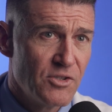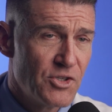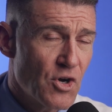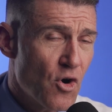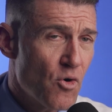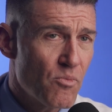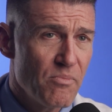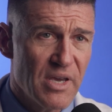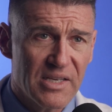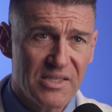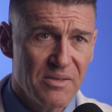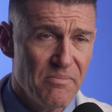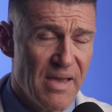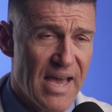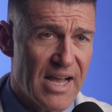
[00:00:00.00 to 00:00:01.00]
Don't
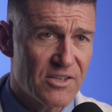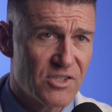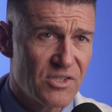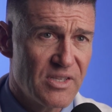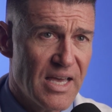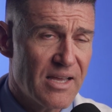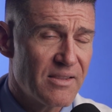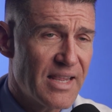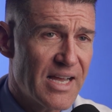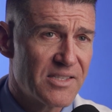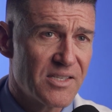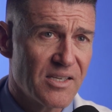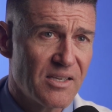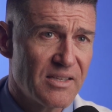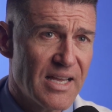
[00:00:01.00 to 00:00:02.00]
mix and match. That
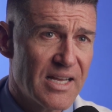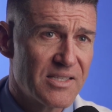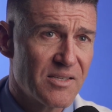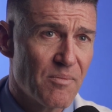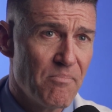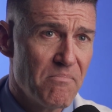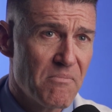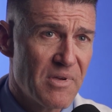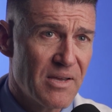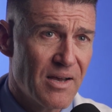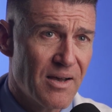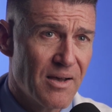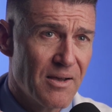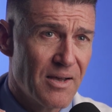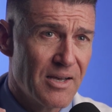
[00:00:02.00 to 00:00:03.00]
that's a that's a,
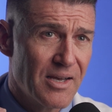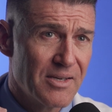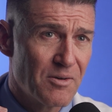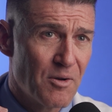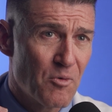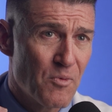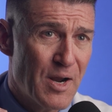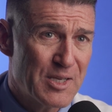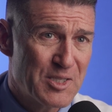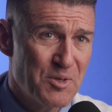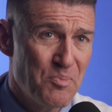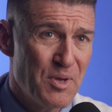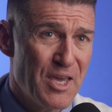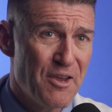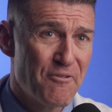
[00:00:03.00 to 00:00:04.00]
a, a
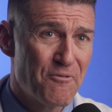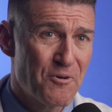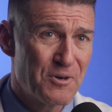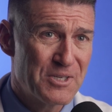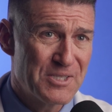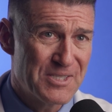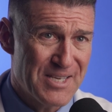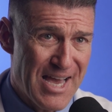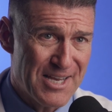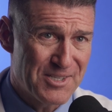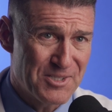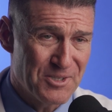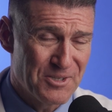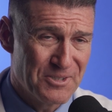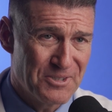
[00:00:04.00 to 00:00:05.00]
recipe for
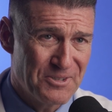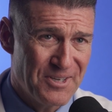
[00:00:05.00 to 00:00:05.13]
disaster.